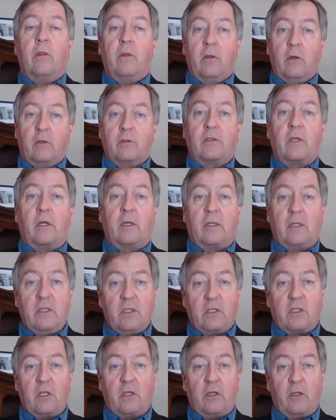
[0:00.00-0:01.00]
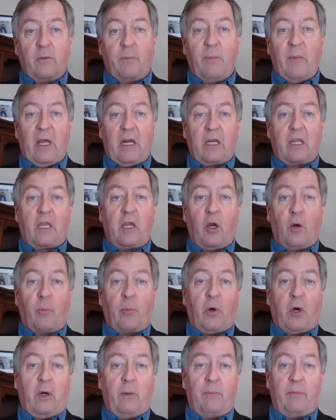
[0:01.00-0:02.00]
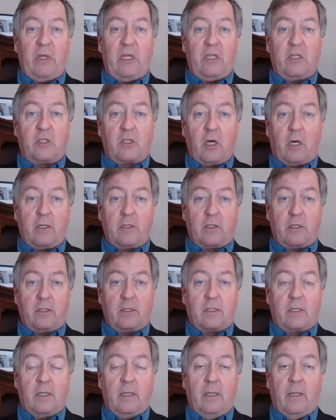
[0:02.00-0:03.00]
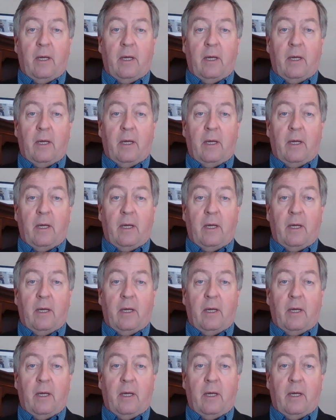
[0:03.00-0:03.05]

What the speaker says: those are considered Medicare Part B charges.